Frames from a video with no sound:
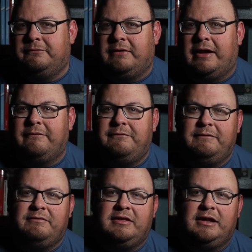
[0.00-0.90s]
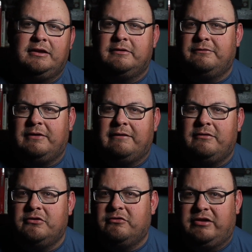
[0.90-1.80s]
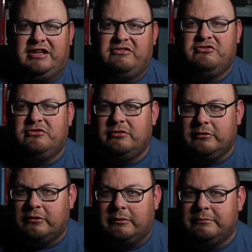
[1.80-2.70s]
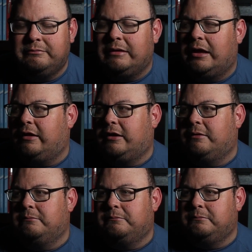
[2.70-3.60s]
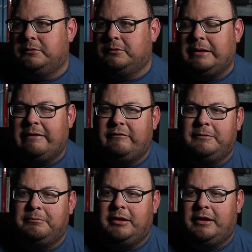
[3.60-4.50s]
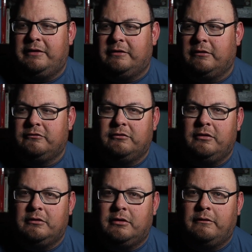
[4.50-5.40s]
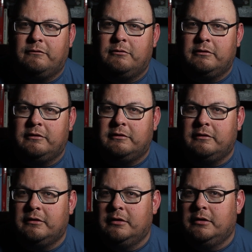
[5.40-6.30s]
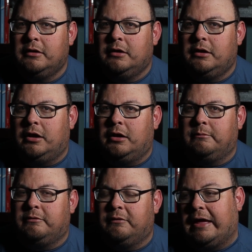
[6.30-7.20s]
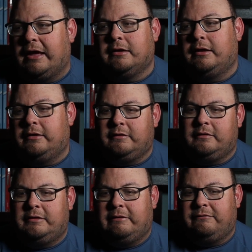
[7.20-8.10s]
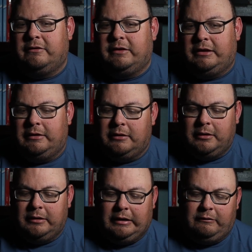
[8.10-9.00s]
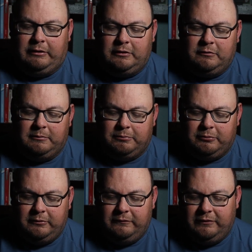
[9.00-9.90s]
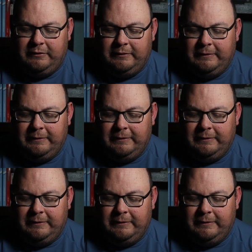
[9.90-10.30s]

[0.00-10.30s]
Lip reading: 515 to 500-ish. So it's not like I'm having to play these ultra long golf courses. So that is definitely an area to improve.